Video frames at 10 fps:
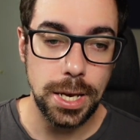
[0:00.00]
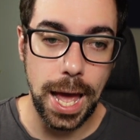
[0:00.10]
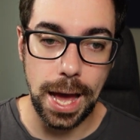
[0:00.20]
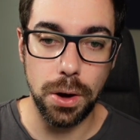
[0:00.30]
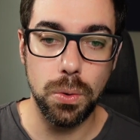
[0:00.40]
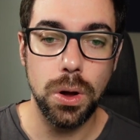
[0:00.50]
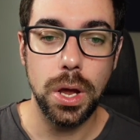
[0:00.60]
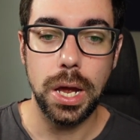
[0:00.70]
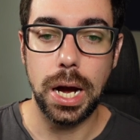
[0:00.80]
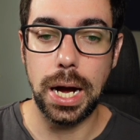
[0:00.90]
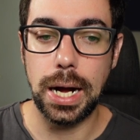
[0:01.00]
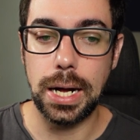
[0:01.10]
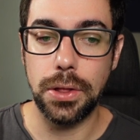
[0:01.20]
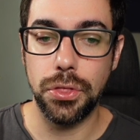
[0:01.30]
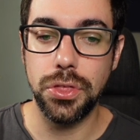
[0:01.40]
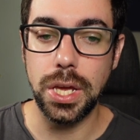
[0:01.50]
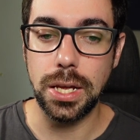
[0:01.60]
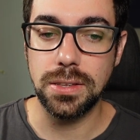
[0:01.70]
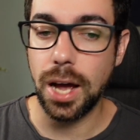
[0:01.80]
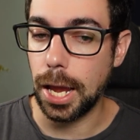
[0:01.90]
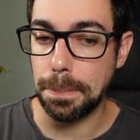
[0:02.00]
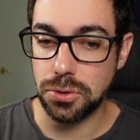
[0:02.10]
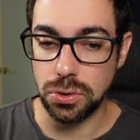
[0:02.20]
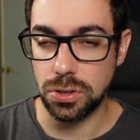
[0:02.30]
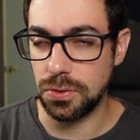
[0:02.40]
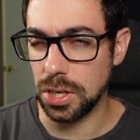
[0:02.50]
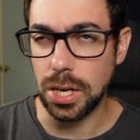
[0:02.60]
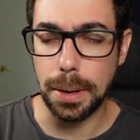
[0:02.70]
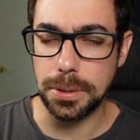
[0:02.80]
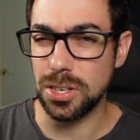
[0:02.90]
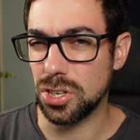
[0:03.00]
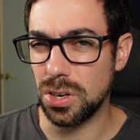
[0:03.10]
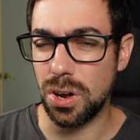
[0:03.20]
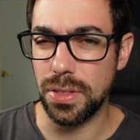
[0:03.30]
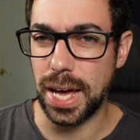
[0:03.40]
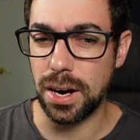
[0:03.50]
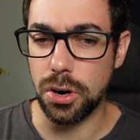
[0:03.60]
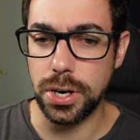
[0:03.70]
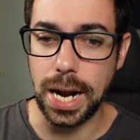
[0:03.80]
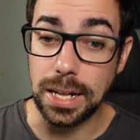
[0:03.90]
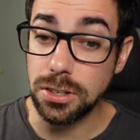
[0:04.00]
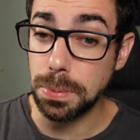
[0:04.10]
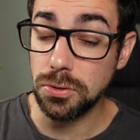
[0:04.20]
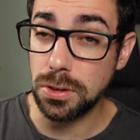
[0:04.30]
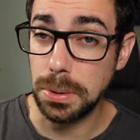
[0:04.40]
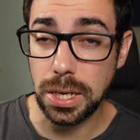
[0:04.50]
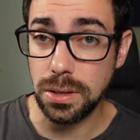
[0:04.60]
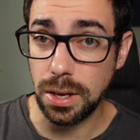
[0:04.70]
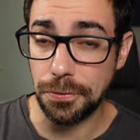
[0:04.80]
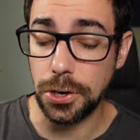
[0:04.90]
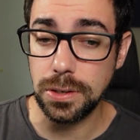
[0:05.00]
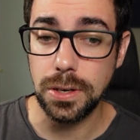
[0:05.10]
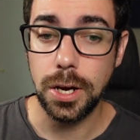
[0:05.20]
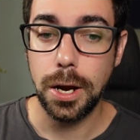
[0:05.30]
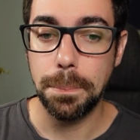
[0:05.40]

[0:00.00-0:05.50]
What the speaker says: Now, the type, so civilian competition and all that, are not supposed to be different,